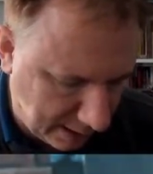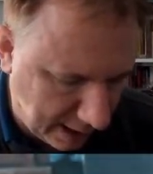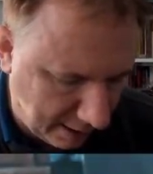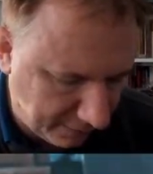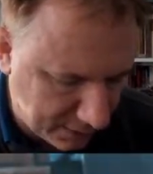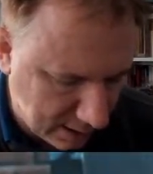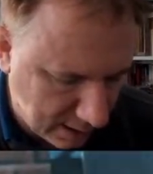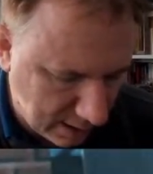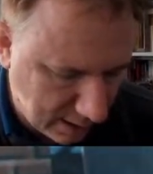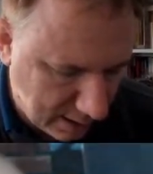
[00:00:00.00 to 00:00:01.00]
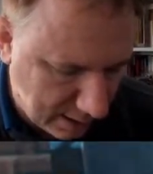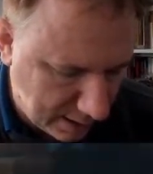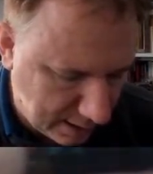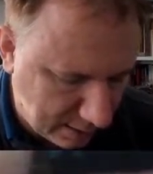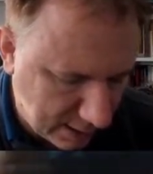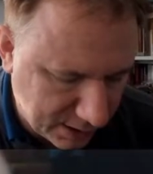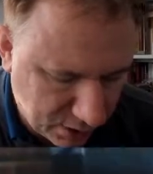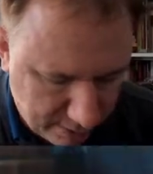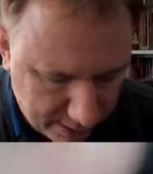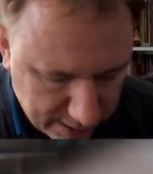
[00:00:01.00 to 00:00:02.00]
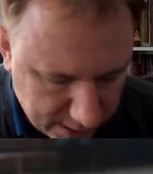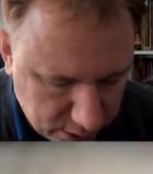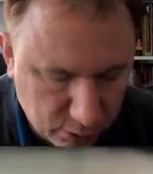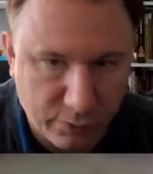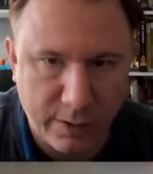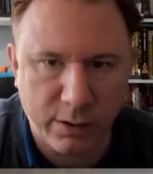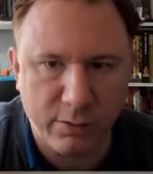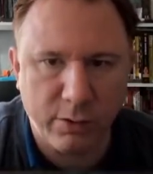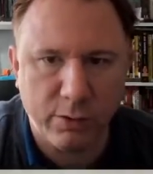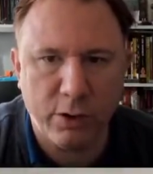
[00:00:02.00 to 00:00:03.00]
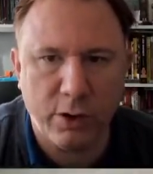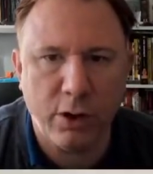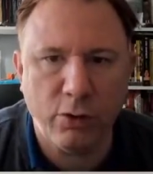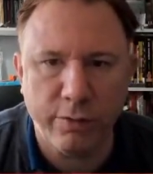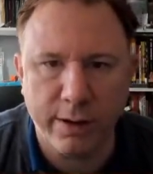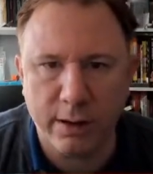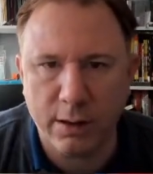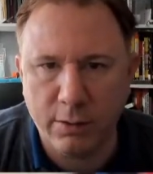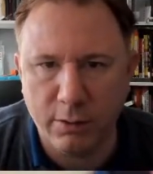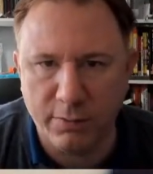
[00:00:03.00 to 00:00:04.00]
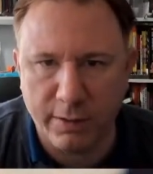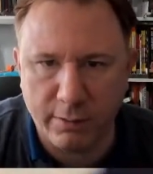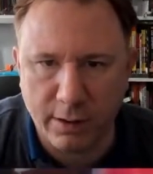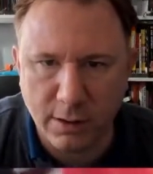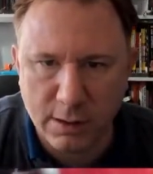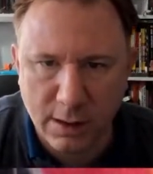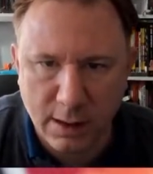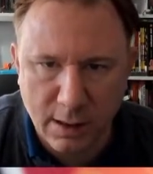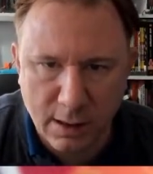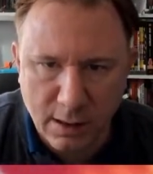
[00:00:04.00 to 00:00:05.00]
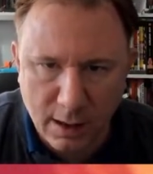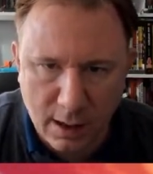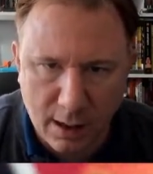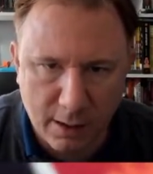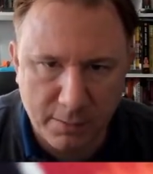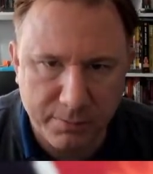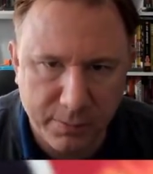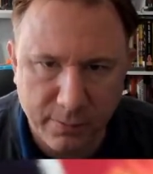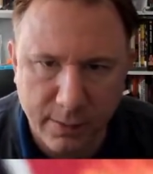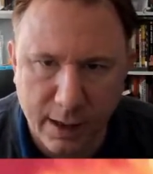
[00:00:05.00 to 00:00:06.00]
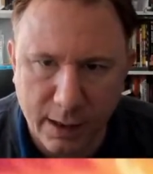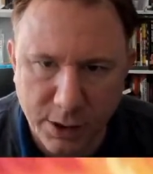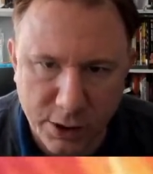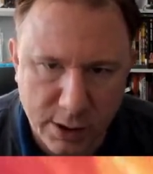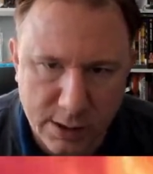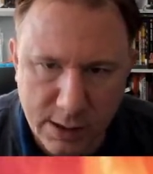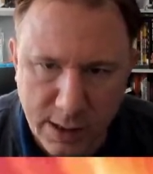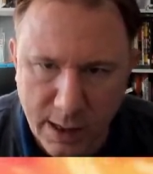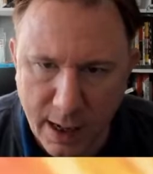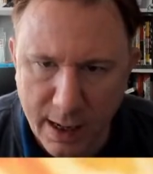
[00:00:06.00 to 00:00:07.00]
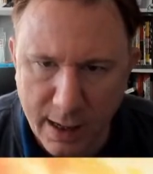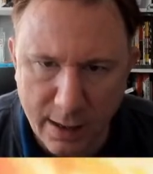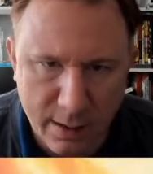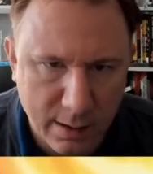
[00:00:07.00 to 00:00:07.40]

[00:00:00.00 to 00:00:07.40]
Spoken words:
left. And then if that's correct, that should orient the whole of it, right? And I should see a